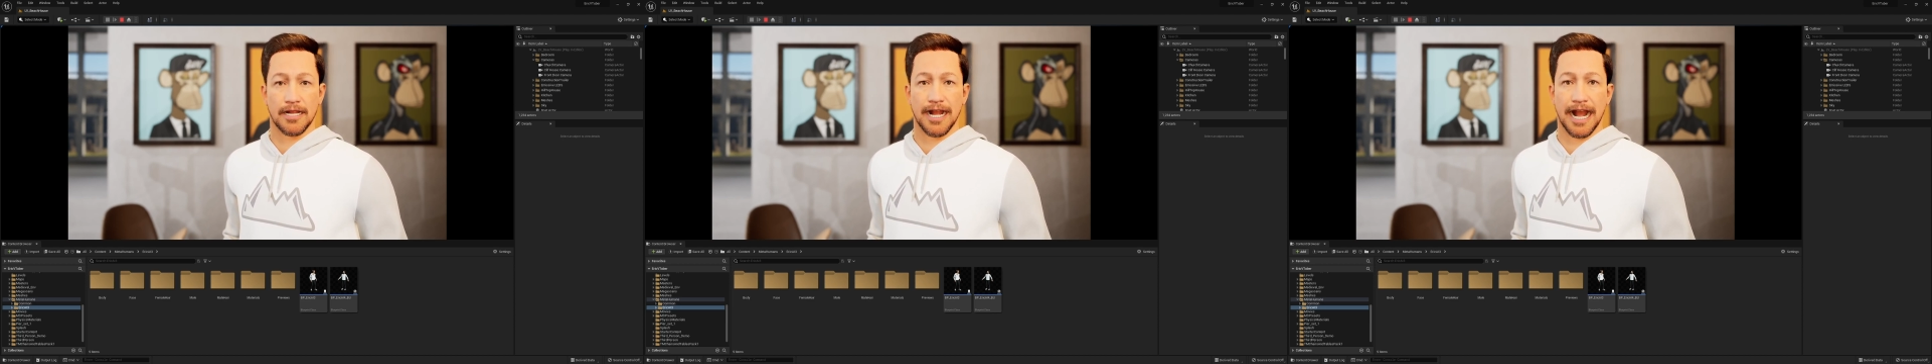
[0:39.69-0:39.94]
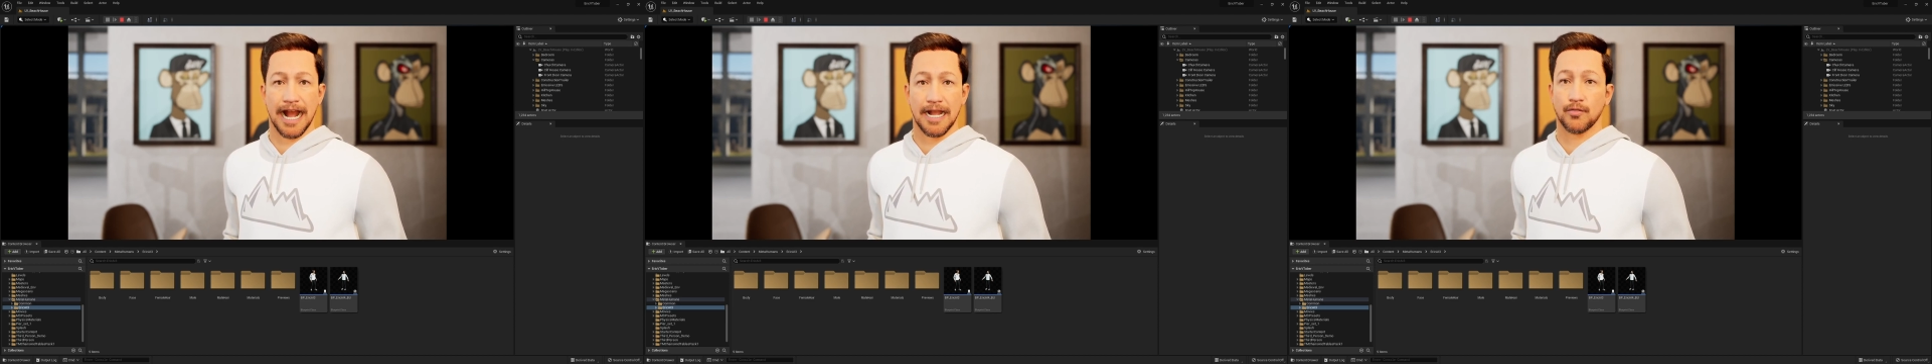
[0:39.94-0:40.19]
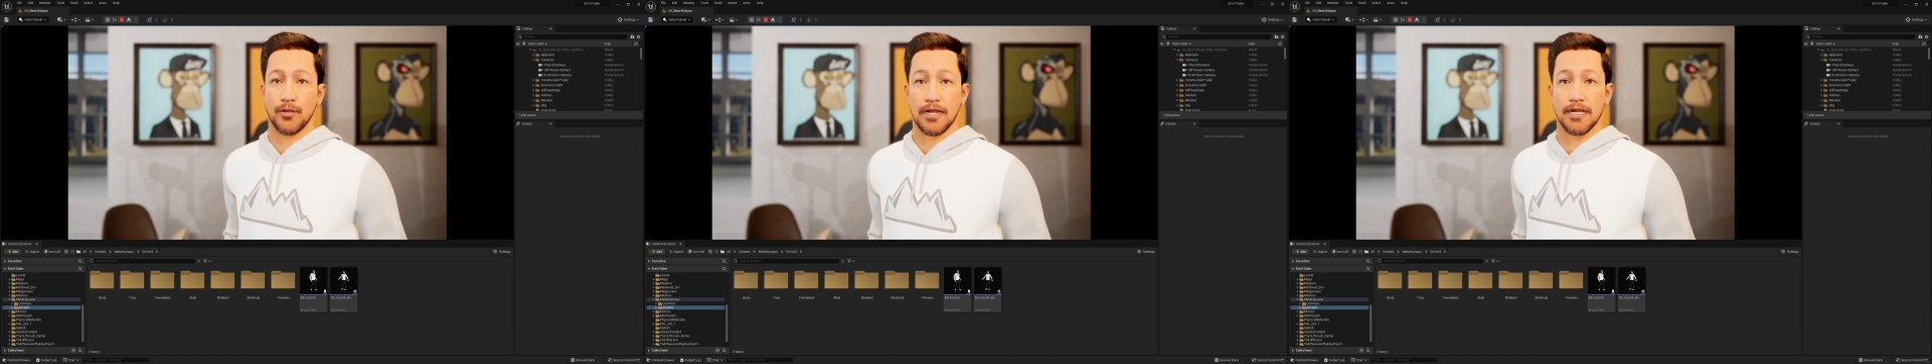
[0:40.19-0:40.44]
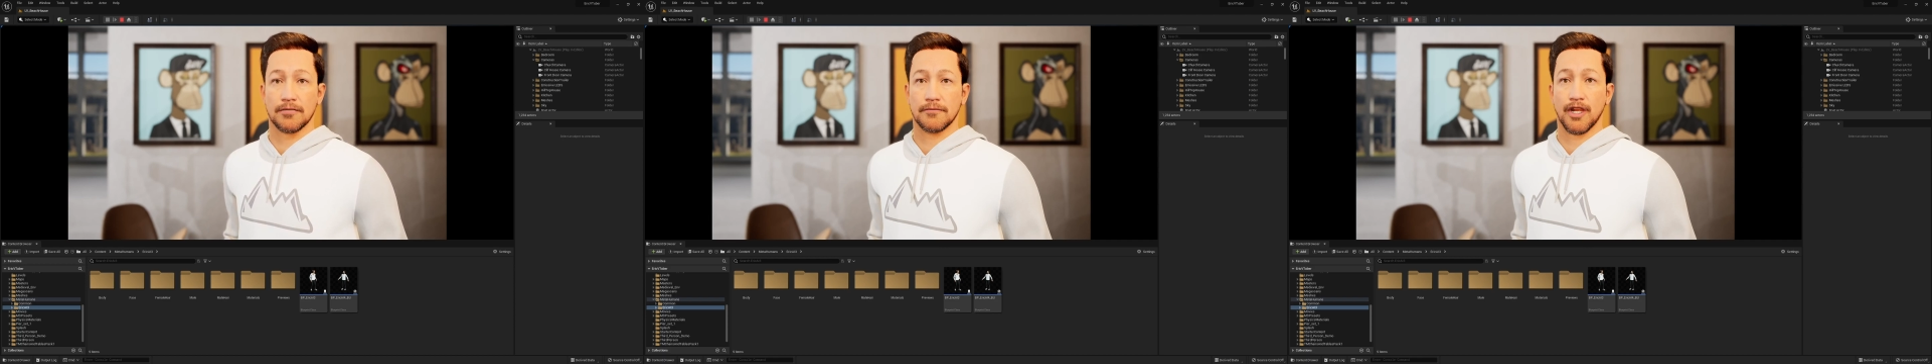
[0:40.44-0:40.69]
as well
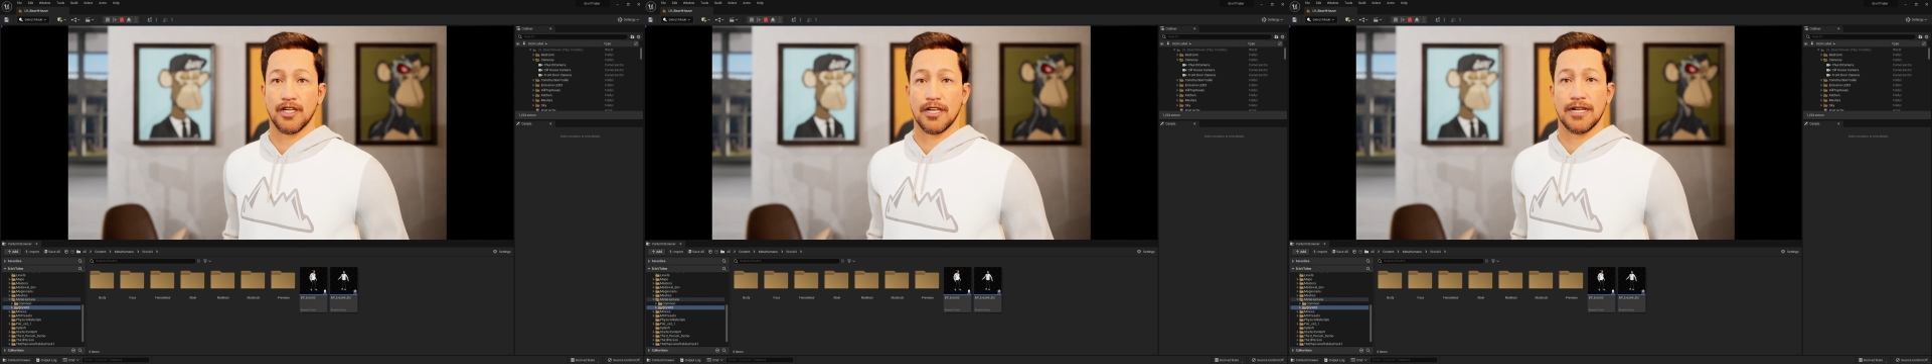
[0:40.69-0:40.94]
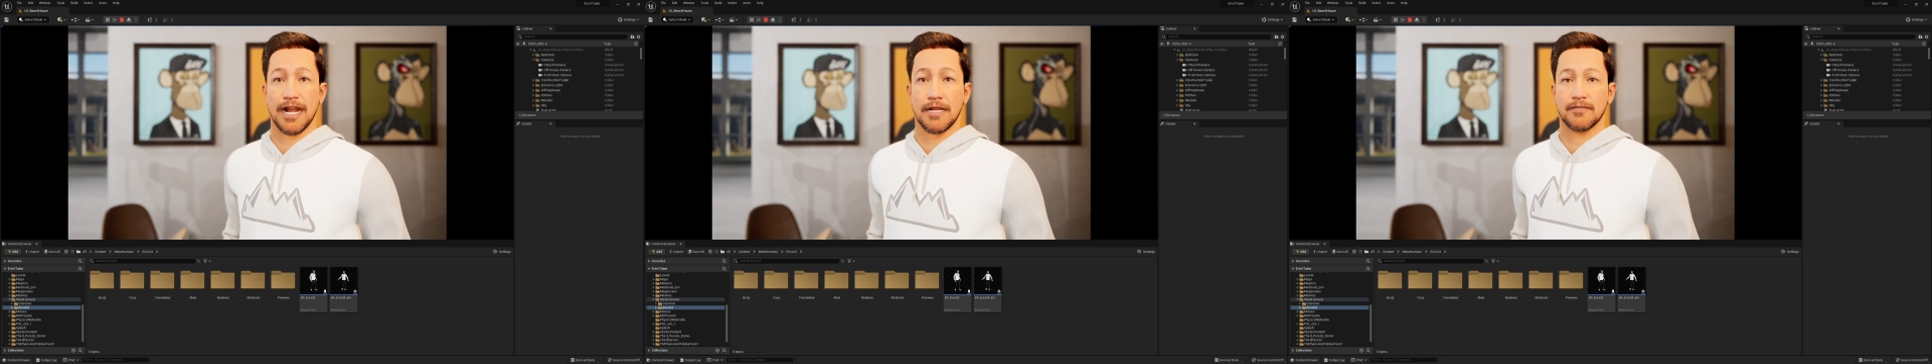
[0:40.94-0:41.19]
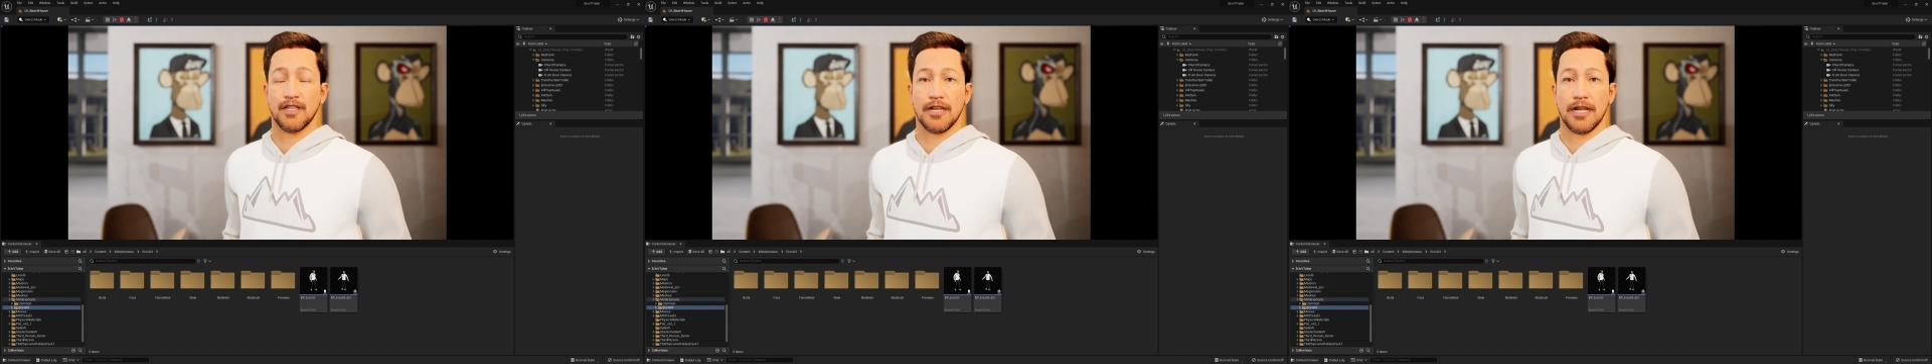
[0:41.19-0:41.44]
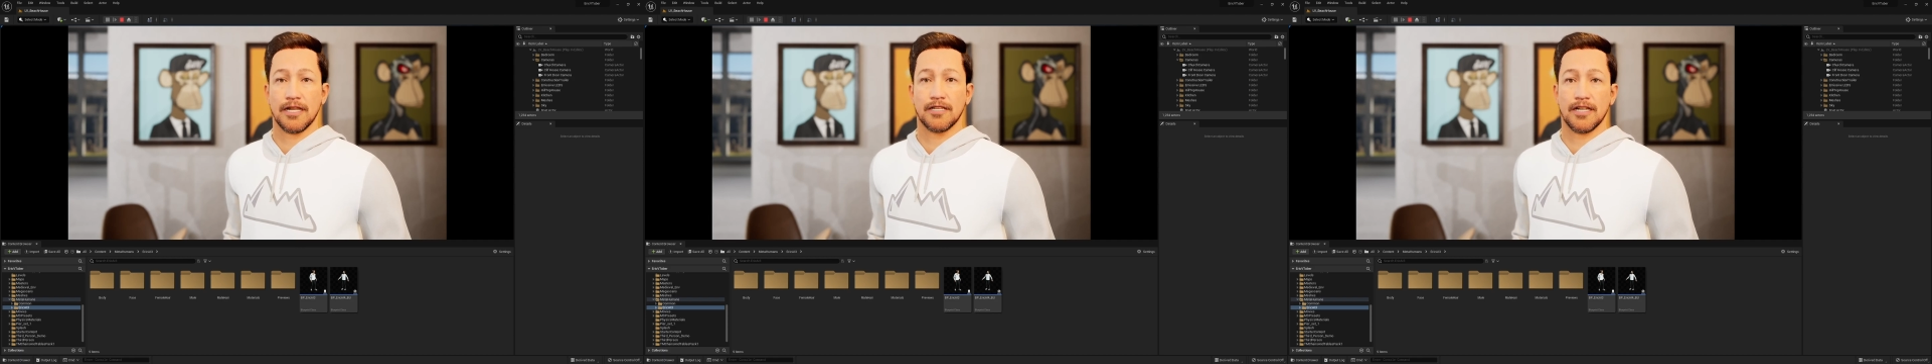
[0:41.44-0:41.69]
as motion capture
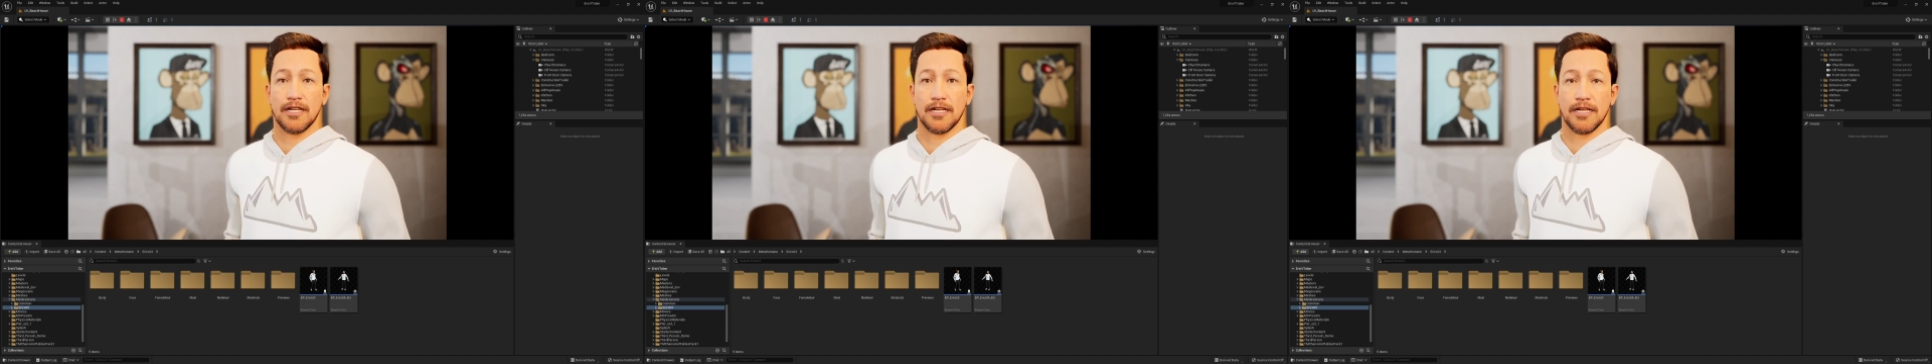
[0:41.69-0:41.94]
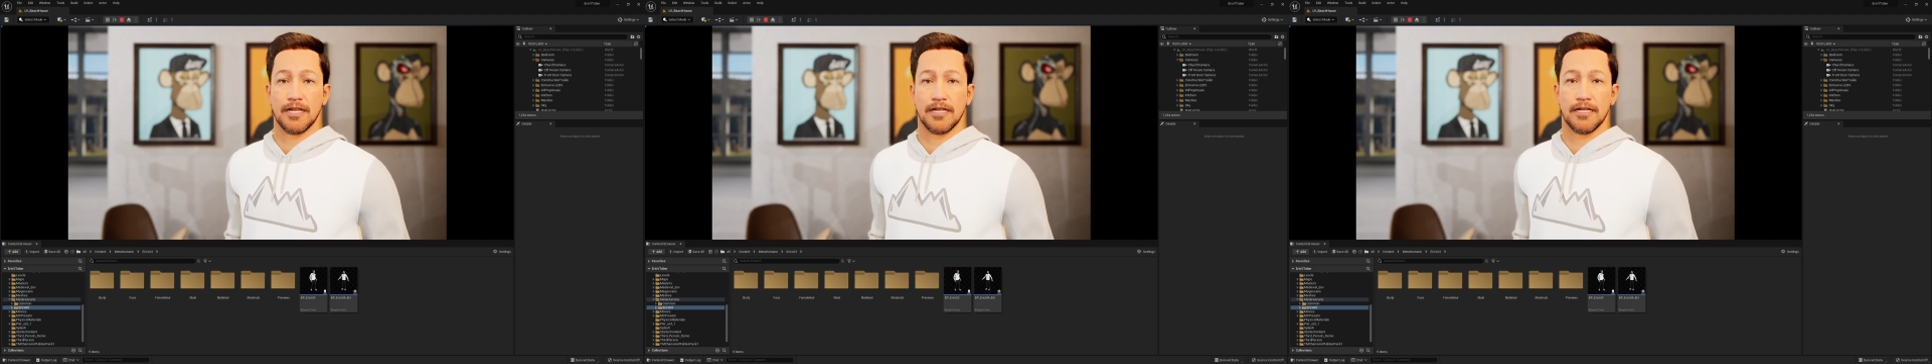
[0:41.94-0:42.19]
like you see here.